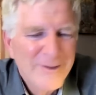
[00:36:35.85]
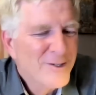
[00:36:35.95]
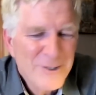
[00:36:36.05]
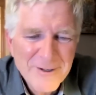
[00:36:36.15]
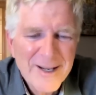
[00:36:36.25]
and
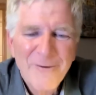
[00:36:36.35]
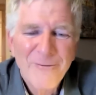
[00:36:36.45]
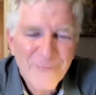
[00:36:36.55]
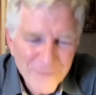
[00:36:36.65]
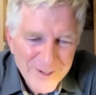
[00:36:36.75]
it turned out
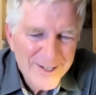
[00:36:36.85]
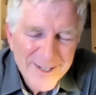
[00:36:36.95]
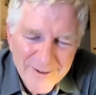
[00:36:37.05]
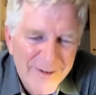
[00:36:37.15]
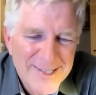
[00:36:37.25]

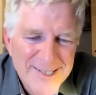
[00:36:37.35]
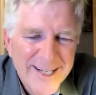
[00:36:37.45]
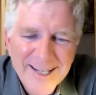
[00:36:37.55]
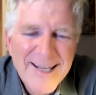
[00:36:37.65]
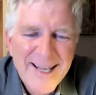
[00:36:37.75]
really
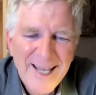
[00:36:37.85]
interesting.